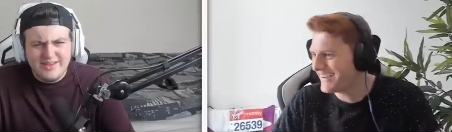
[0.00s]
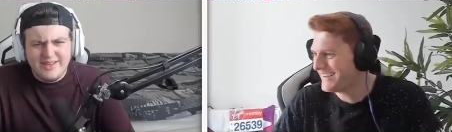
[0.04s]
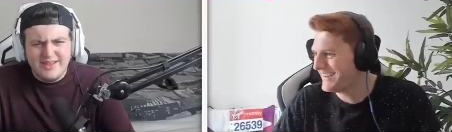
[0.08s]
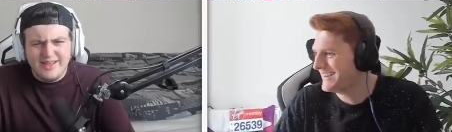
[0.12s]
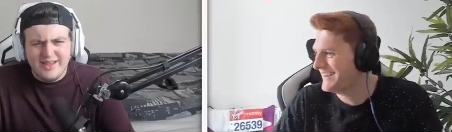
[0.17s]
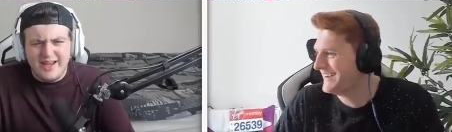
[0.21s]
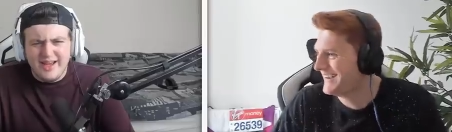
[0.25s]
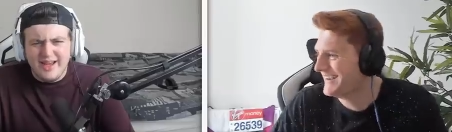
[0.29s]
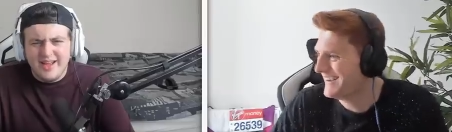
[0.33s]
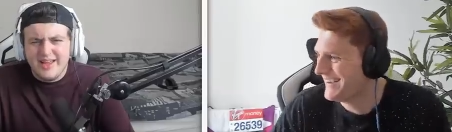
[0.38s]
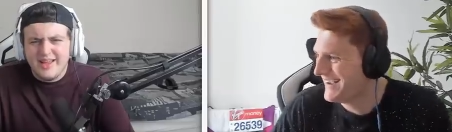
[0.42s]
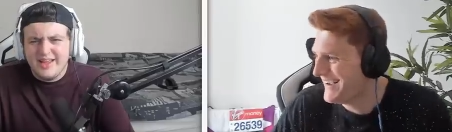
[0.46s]

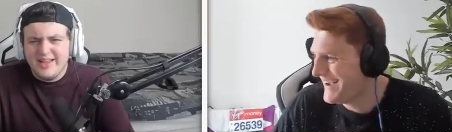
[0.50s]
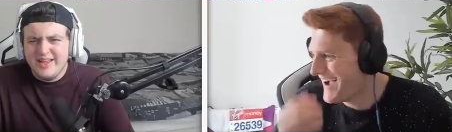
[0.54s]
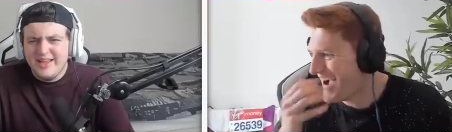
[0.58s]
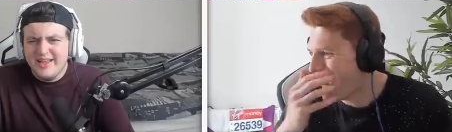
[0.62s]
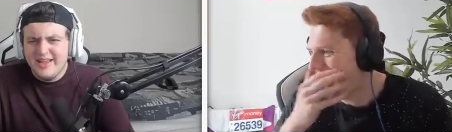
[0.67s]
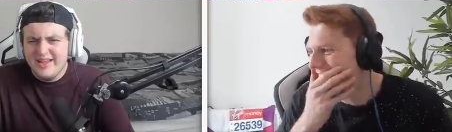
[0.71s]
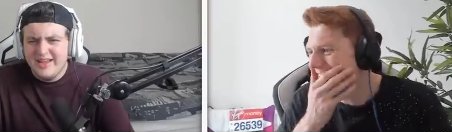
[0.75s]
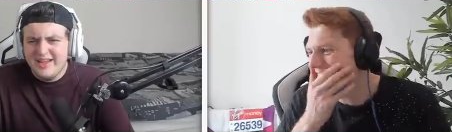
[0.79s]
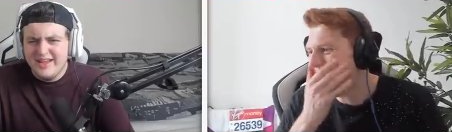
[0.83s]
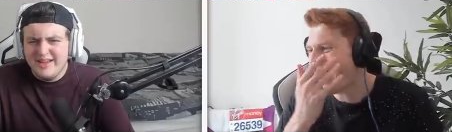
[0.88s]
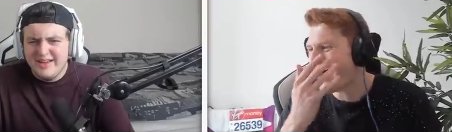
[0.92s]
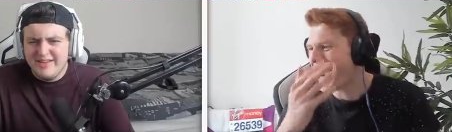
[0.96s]
Speaker 1: yeah,
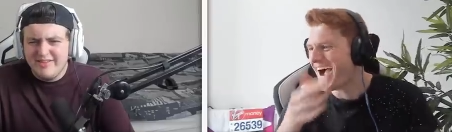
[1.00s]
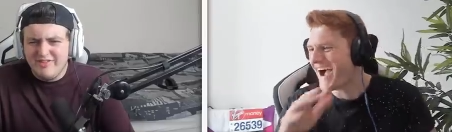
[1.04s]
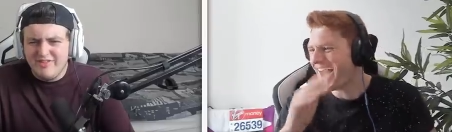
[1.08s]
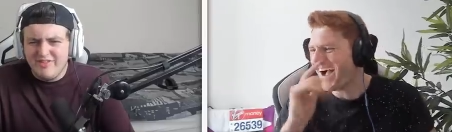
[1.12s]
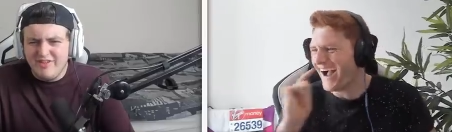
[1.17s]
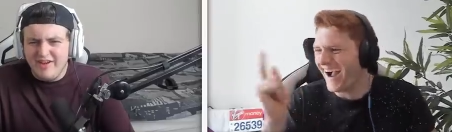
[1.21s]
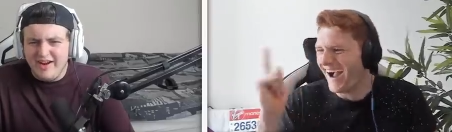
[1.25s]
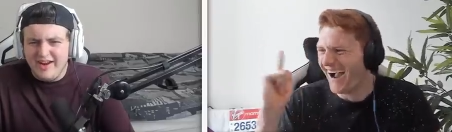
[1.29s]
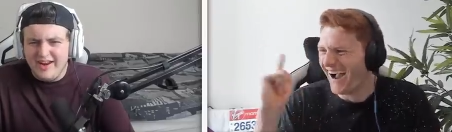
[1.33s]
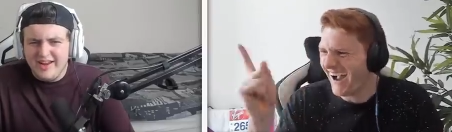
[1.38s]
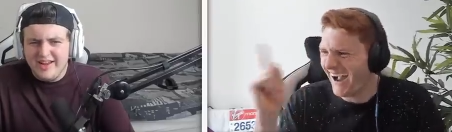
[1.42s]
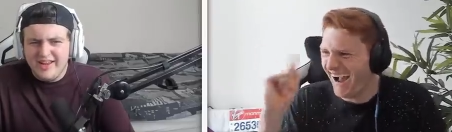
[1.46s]

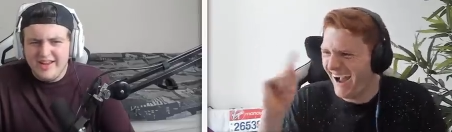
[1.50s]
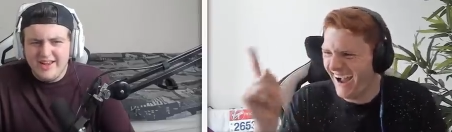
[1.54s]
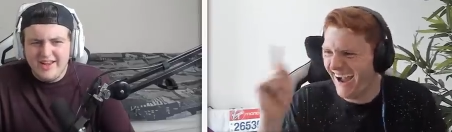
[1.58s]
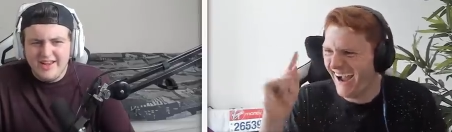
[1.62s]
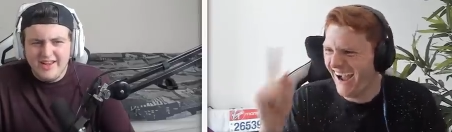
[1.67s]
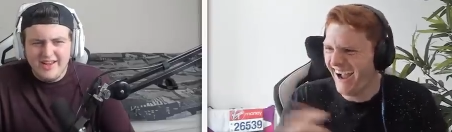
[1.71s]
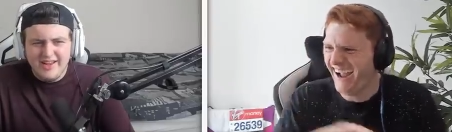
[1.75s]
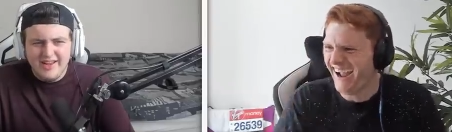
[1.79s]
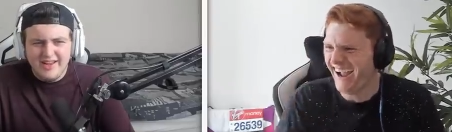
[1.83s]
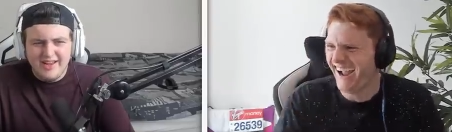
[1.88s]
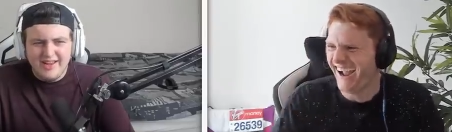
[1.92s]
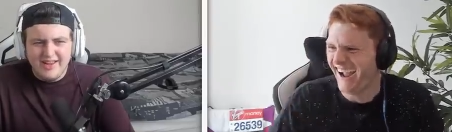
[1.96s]
right.
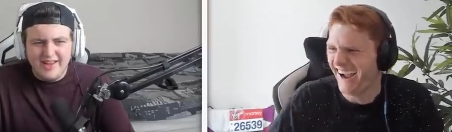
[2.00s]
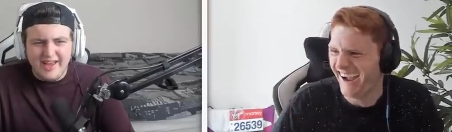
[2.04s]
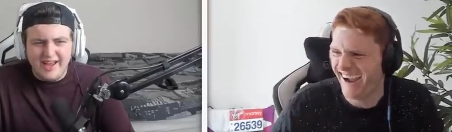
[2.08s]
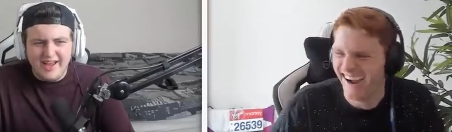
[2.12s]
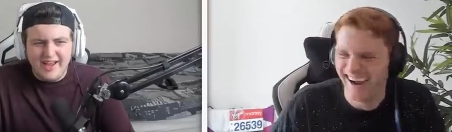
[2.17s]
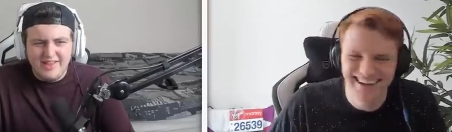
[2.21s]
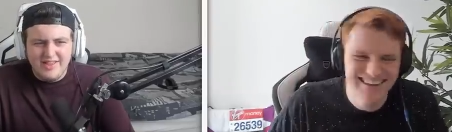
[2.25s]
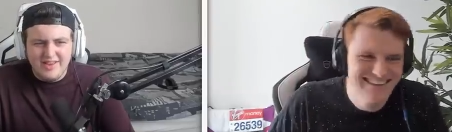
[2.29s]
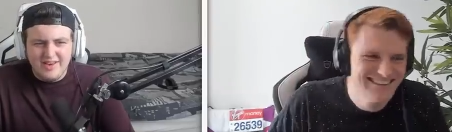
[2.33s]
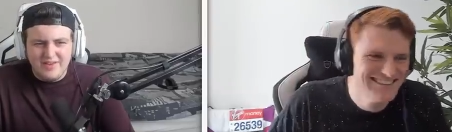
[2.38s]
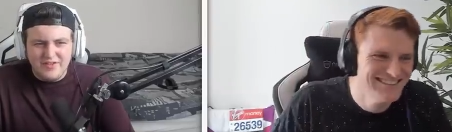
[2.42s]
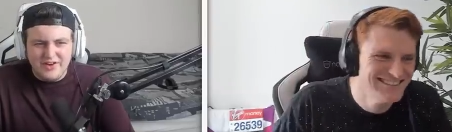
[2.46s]
Yeah,
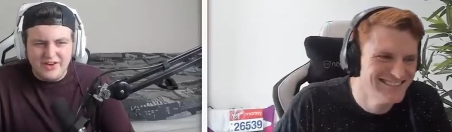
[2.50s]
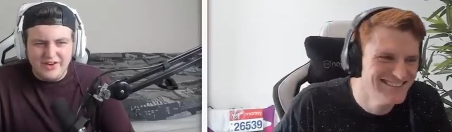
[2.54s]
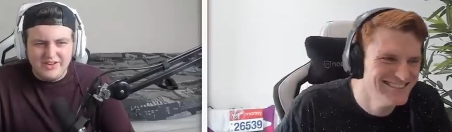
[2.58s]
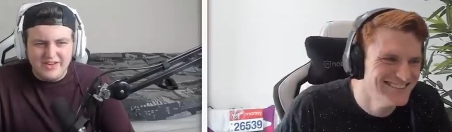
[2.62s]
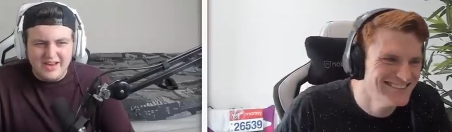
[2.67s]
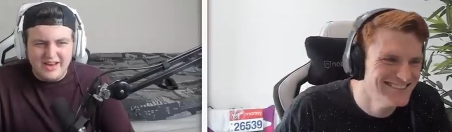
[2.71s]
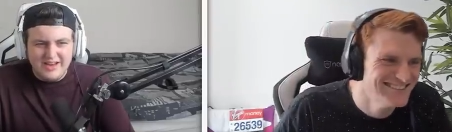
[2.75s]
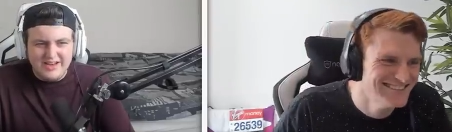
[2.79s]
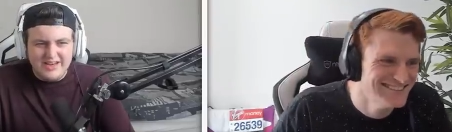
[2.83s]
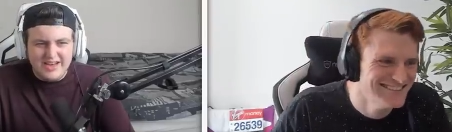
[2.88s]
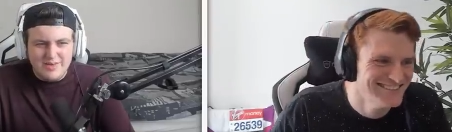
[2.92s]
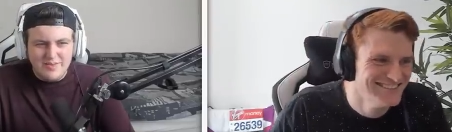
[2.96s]
this video is
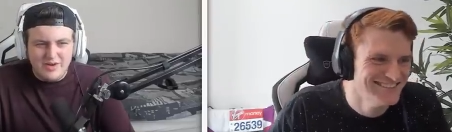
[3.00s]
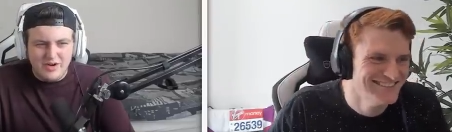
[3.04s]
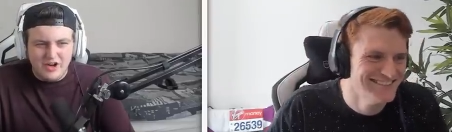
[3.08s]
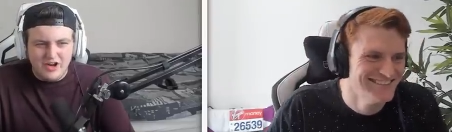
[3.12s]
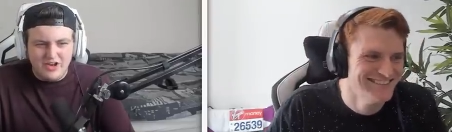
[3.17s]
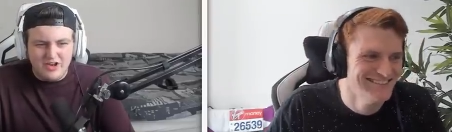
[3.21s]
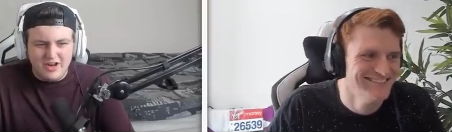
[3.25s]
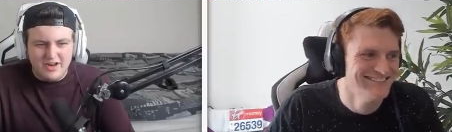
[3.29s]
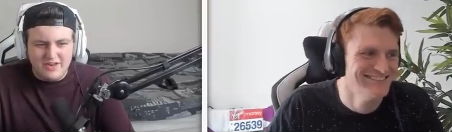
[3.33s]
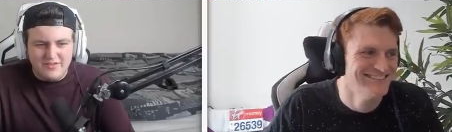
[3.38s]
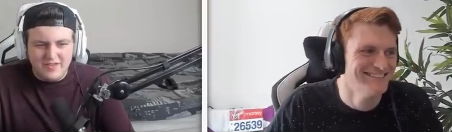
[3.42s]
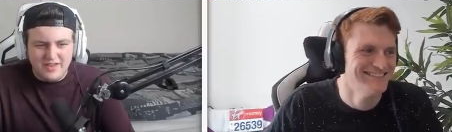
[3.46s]
getting
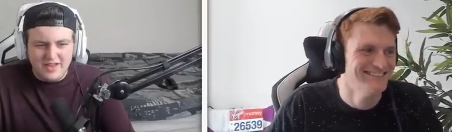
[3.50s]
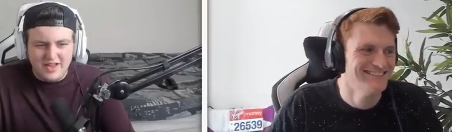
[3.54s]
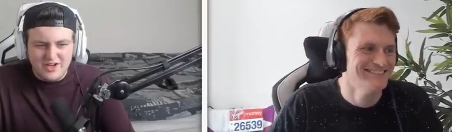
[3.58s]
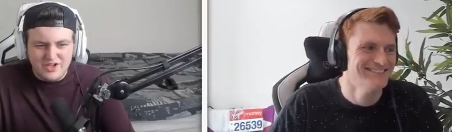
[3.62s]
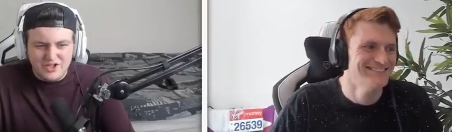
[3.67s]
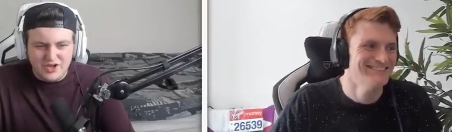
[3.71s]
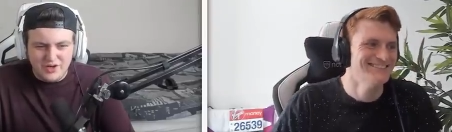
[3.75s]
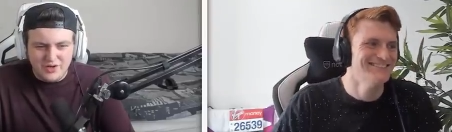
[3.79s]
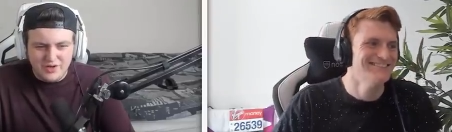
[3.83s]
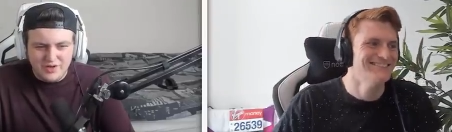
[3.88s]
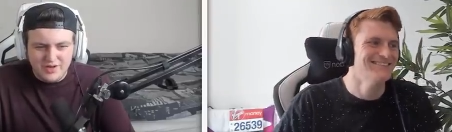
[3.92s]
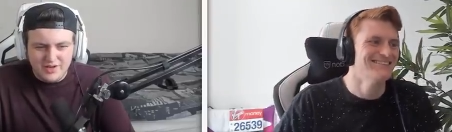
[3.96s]
demonetized for that
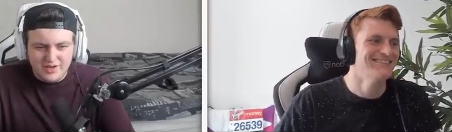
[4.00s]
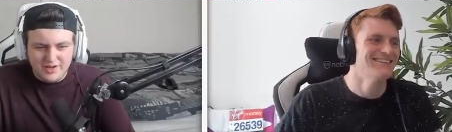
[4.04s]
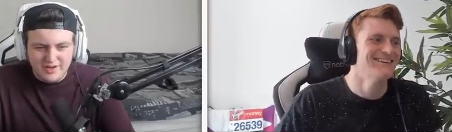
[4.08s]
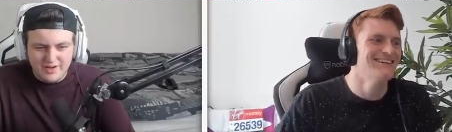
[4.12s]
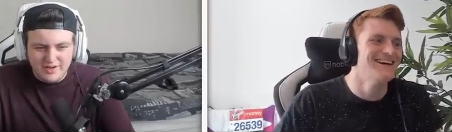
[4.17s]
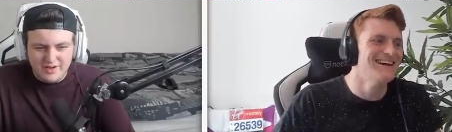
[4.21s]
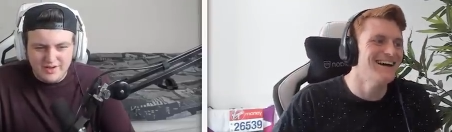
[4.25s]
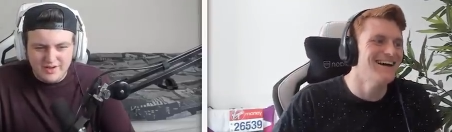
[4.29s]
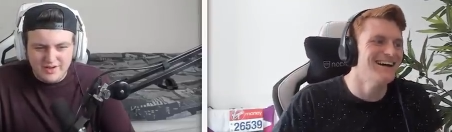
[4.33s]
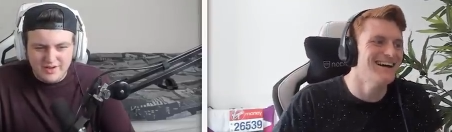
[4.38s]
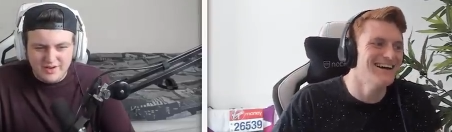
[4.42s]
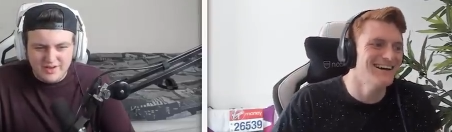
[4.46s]
joke
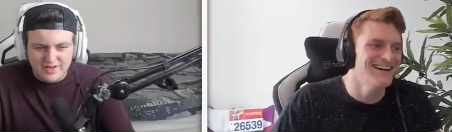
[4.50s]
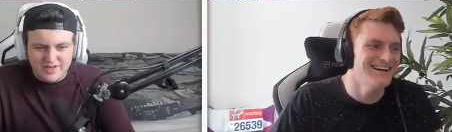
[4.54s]
because